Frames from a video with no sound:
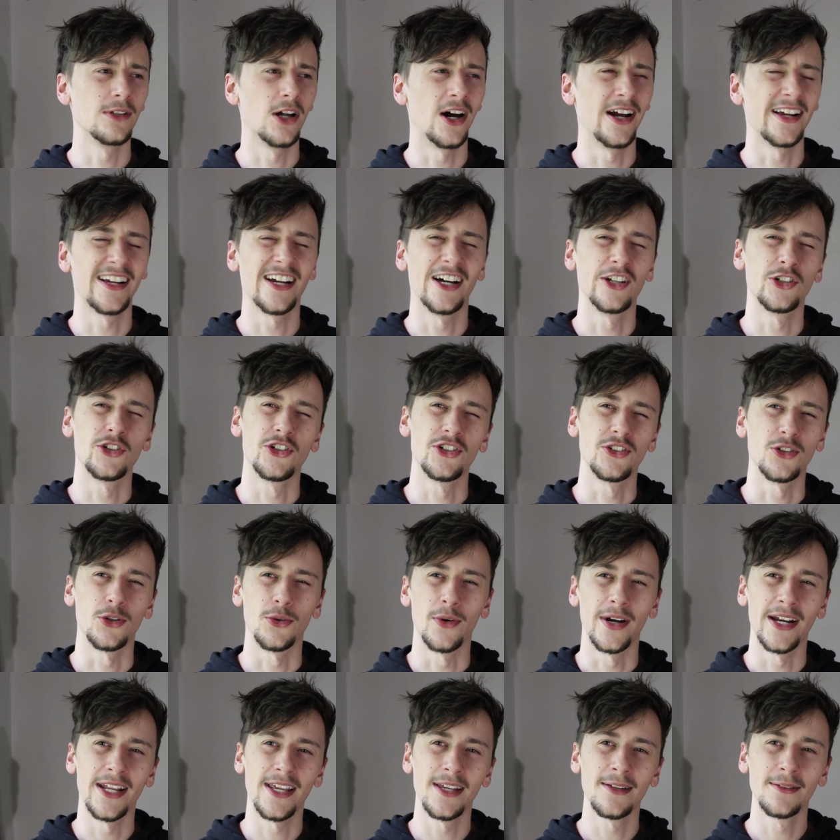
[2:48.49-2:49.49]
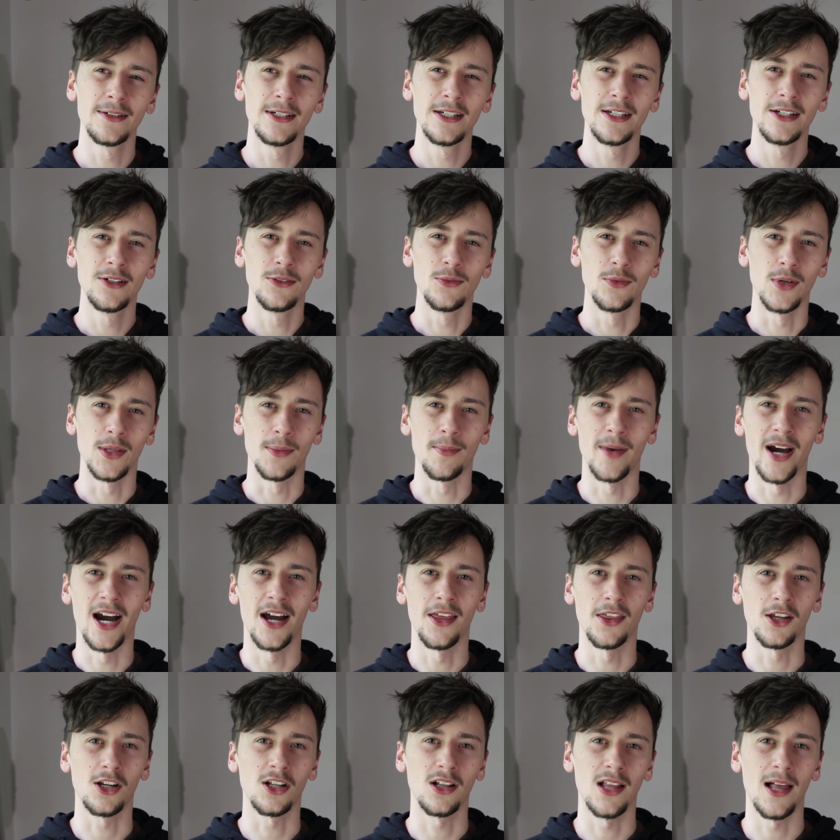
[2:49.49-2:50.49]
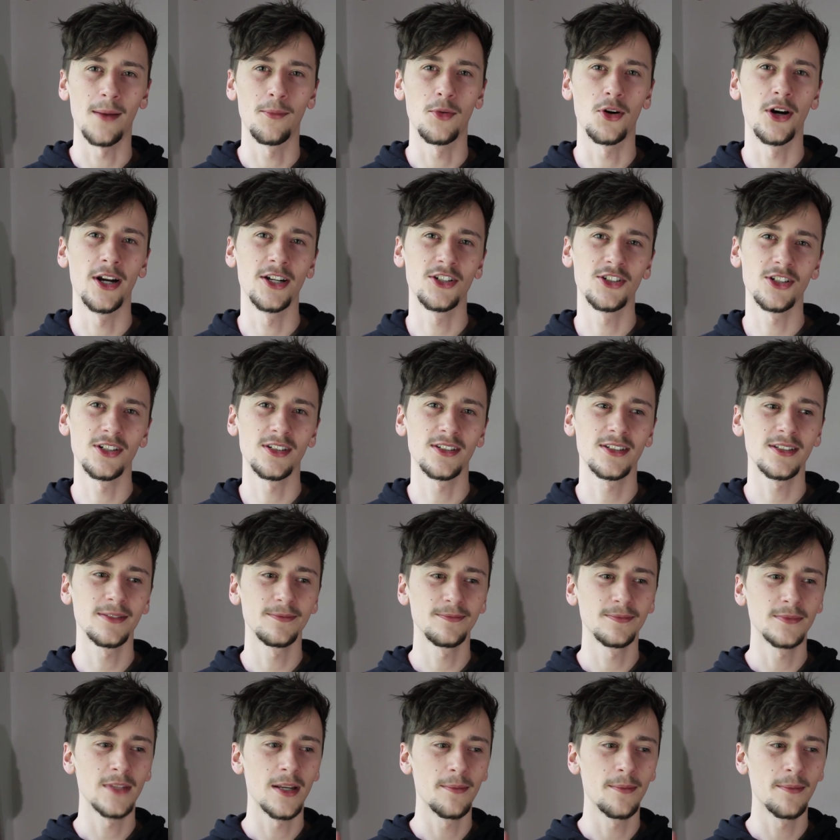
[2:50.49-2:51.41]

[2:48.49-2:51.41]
nine countries already with my other collaborations.